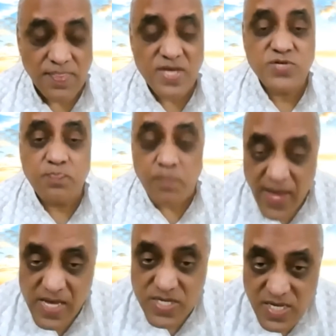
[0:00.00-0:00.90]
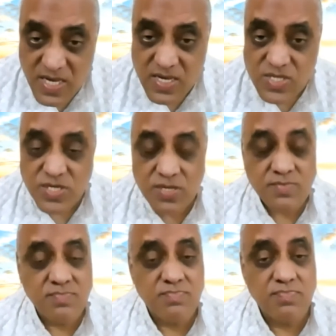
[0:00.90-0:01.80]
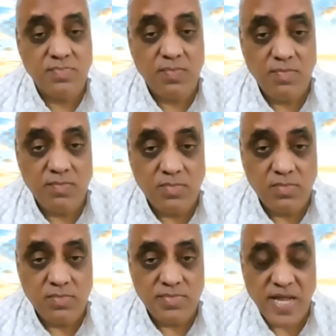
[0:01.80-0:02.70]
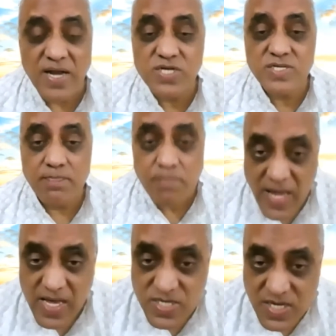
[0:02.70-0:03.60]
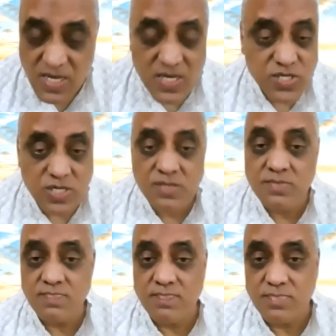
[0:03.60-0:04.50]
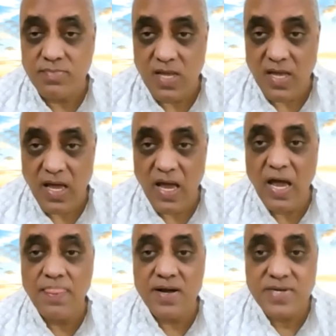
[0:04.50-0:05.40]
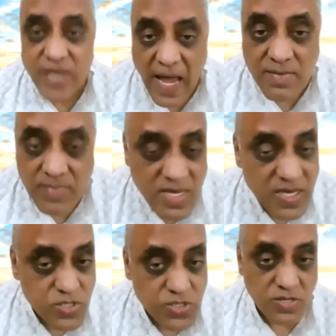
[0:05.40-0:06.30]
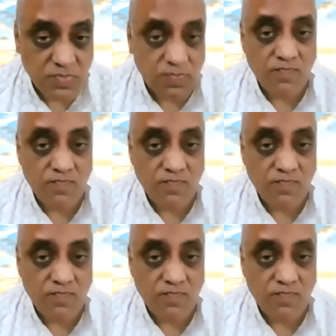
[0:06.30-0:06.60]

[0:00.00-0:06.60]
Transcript: the space he is in, that is the place he is in, and the time he is in.